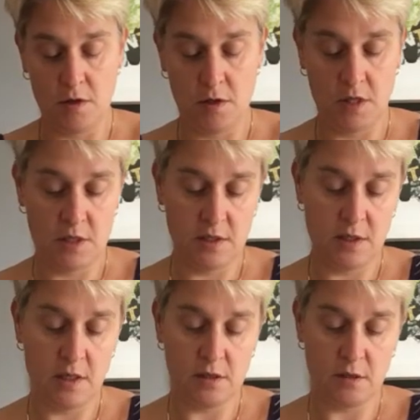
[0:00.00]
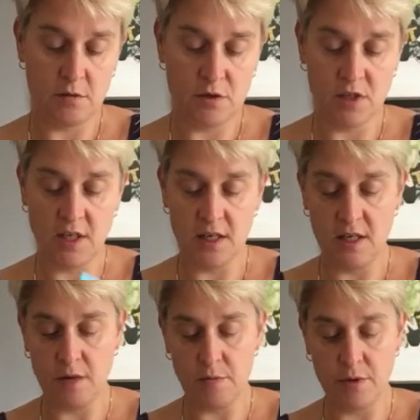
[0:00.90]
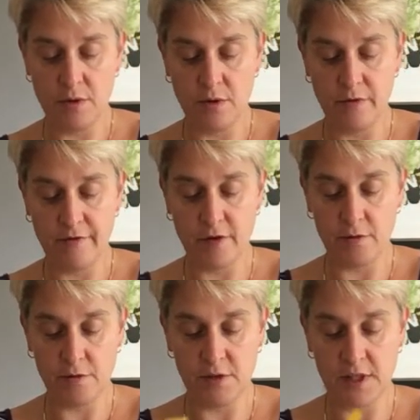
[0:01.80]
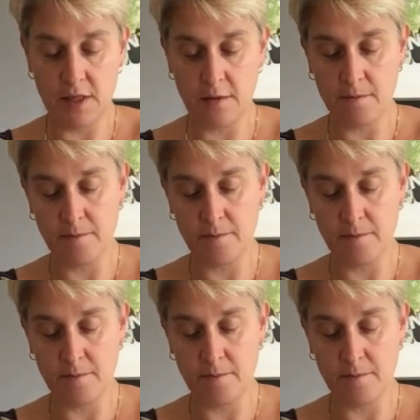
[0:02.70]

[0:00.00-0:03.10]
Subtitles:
That's it, so just keep folding.